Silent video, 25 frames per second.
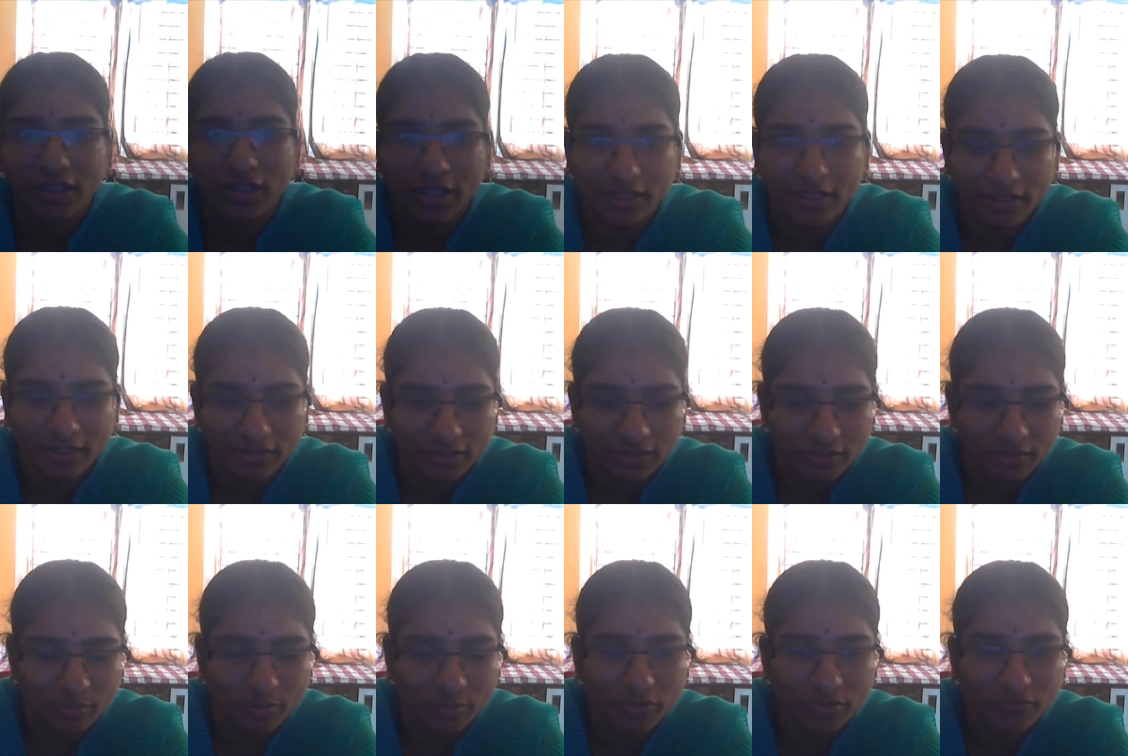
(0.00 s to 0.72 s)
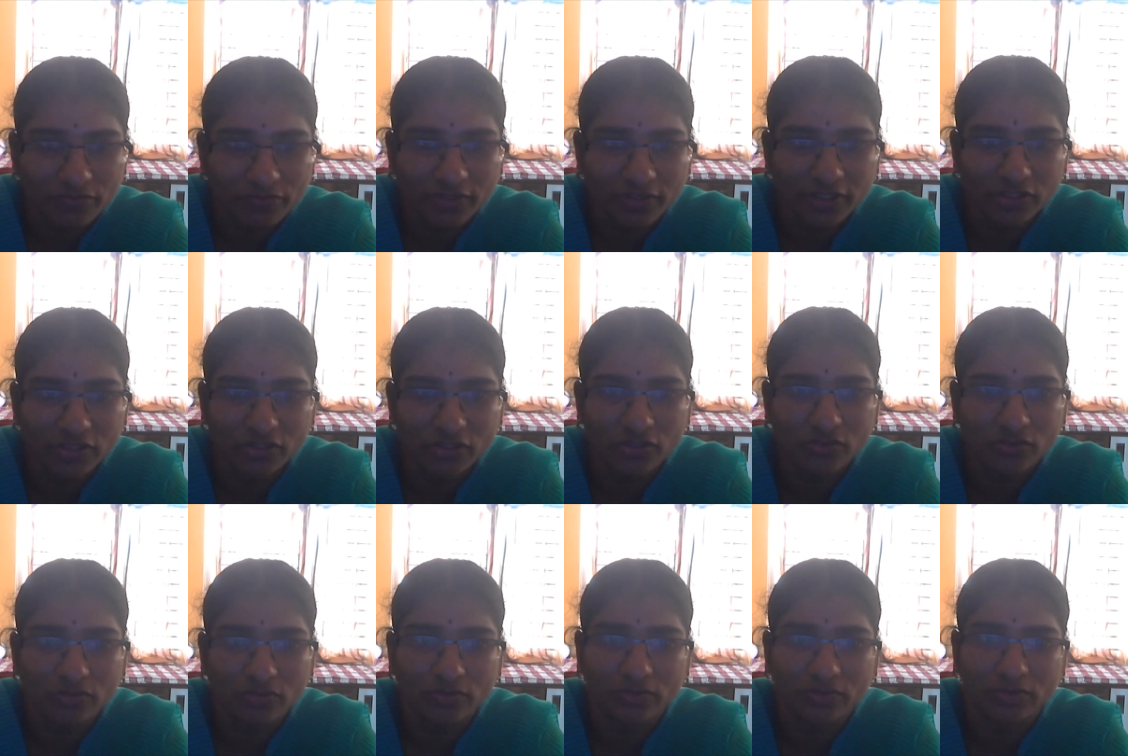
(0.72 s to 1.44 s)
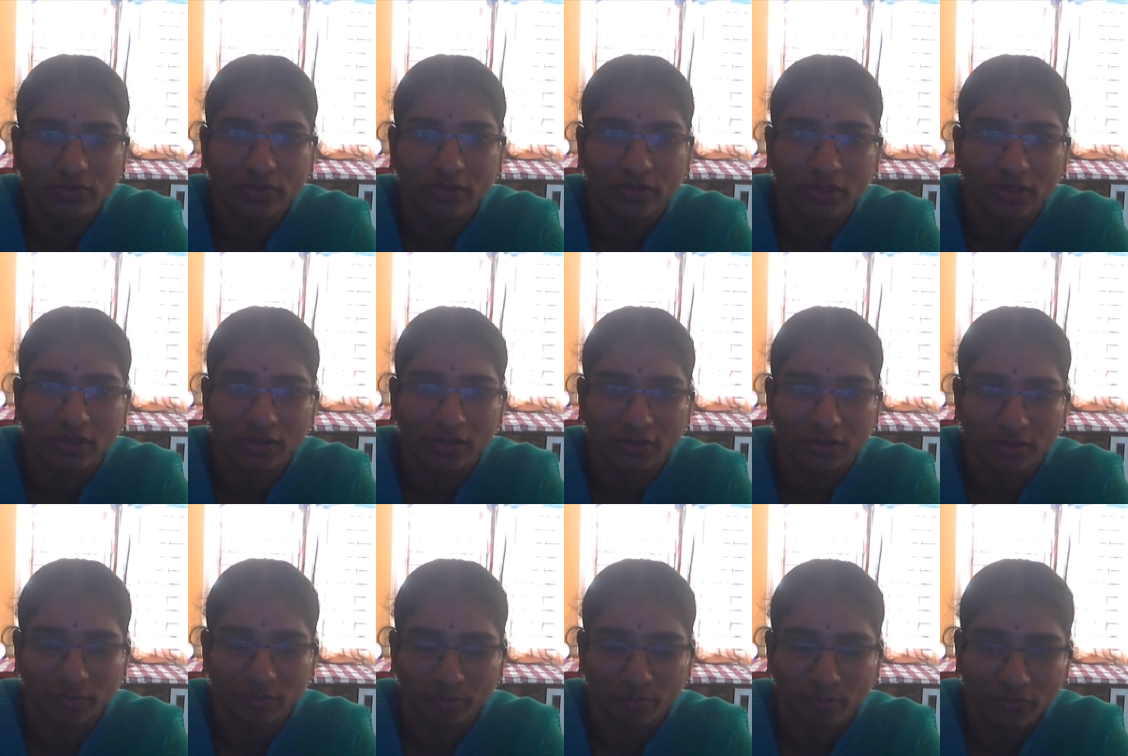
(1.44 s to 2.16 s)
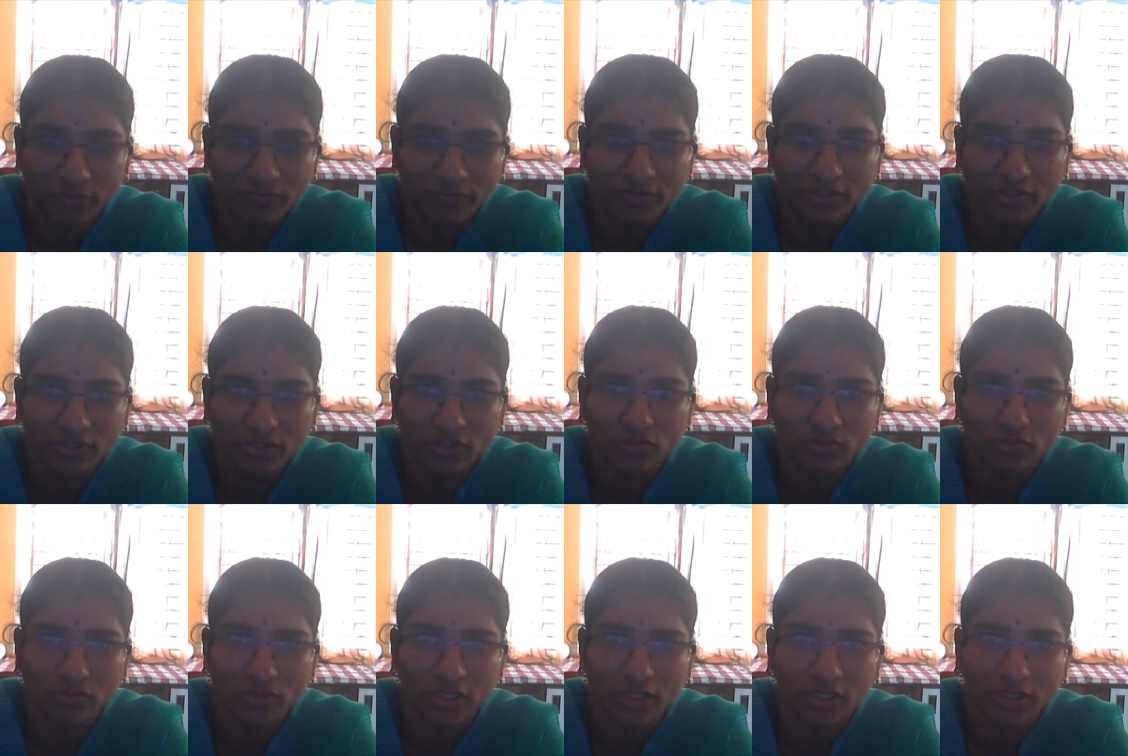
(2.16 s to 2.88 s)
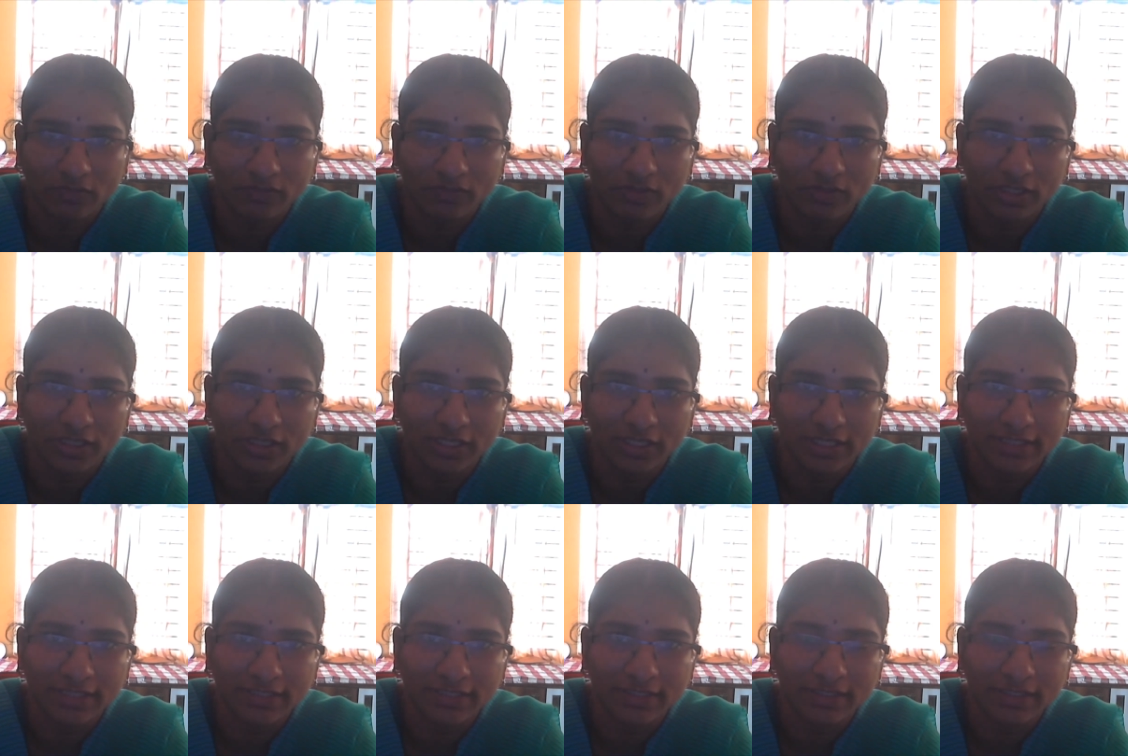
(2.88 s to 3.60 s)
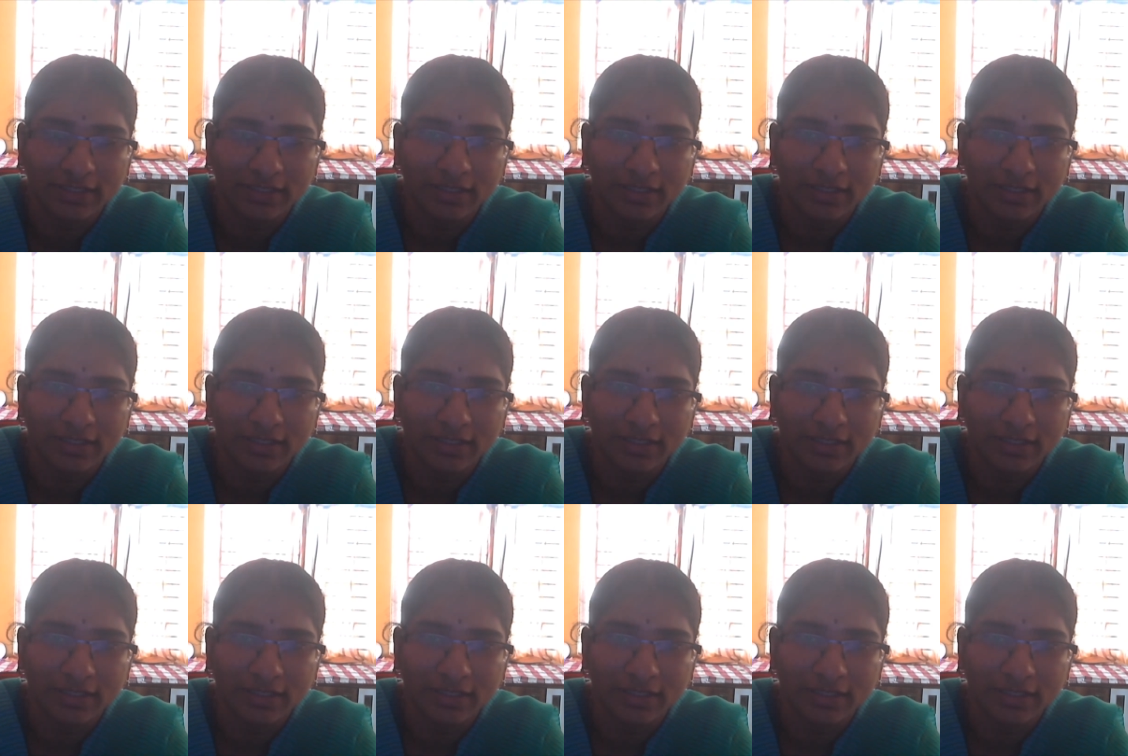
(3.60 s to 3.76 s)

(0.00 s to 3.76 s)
and the prefix to that word is